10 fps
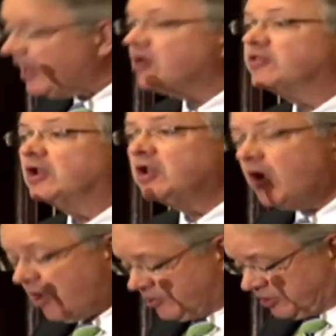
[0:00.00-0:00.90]
are the
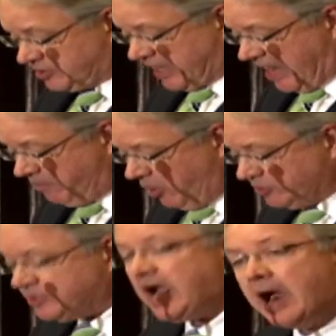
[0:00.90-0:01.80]
largest and
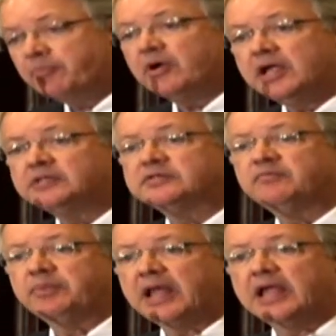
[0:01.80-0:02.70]
most comprehensive
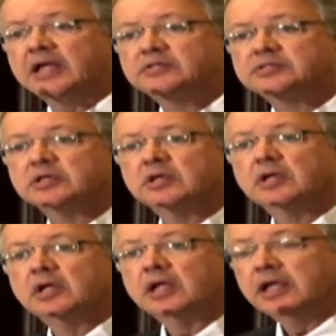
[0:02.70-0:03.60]
plans
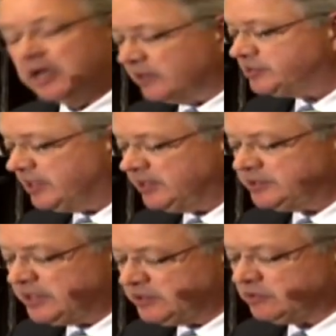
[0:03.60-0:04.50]
in our
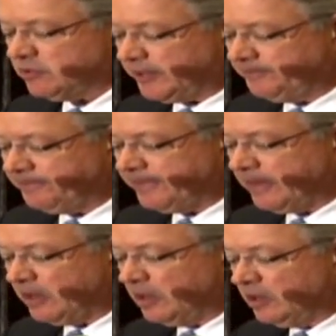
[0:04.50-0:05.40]
city's history.
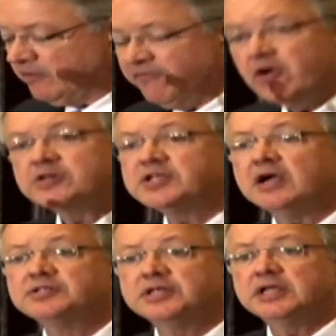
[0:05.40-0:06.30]
First,
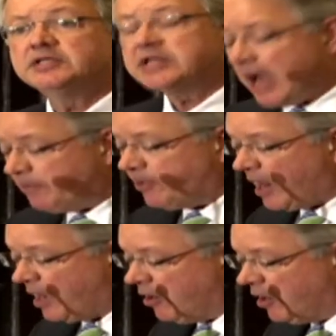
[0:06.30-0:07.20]
our city's top
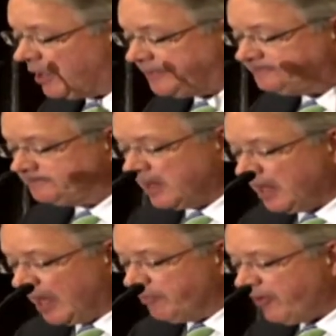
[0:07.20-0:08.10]
priority,
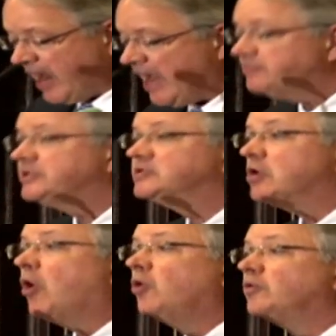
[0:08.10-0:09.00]
and perhaps its
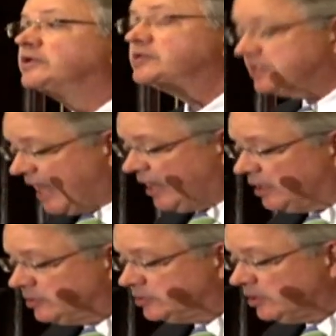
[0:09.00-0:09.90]
oldest
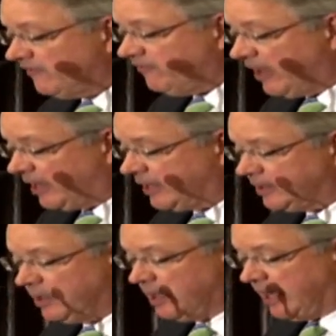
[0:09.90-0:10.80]
challenge, flooding.
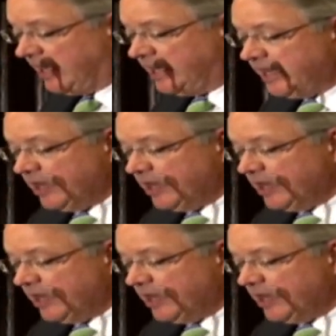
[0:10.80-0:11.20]
And here